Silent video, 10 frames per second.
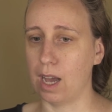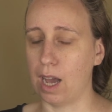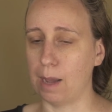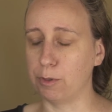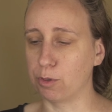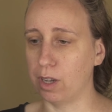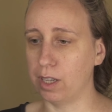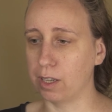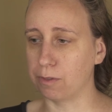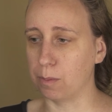I'm
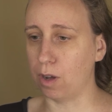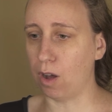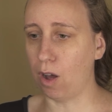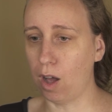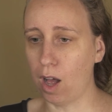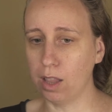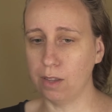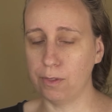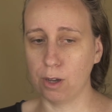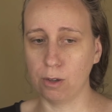drawing from all
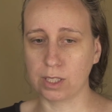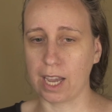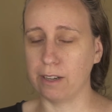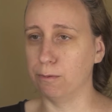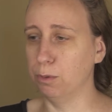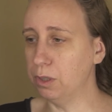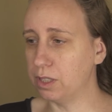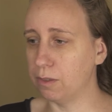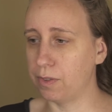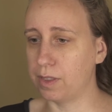of those kind of
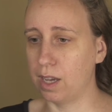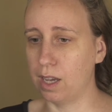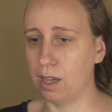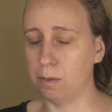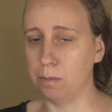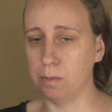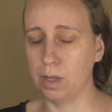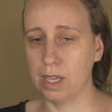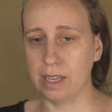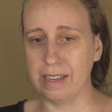rules of
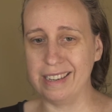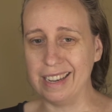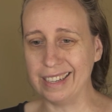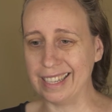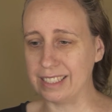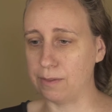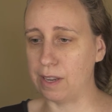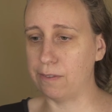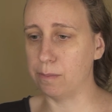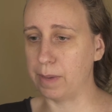thumb, nuggets of
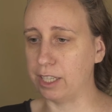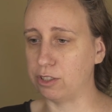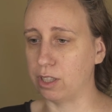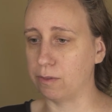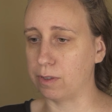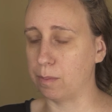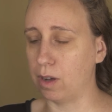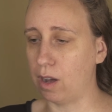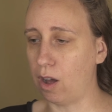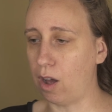information from
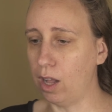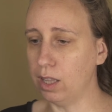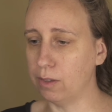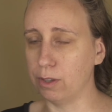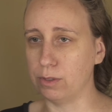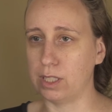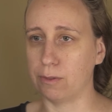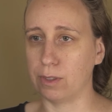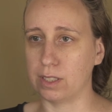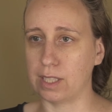all of those
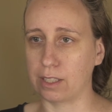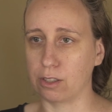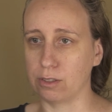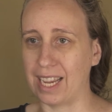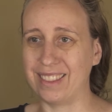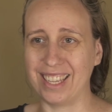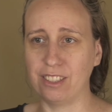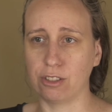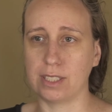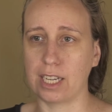different sectors and the
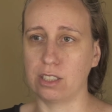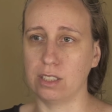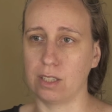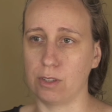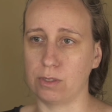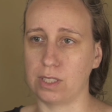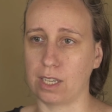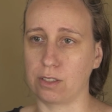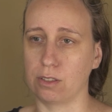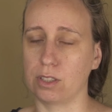intersections of those
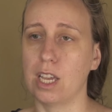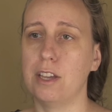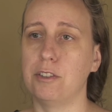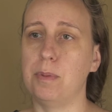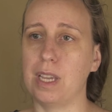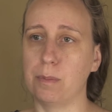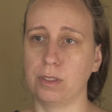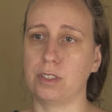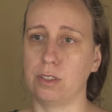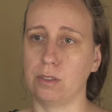sectors to be
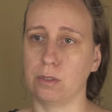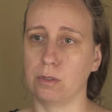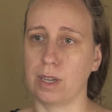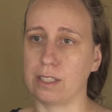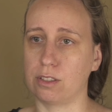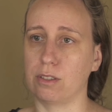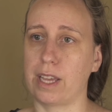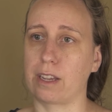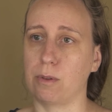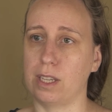able to answer
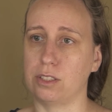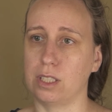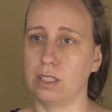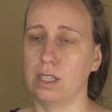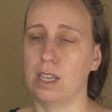that question.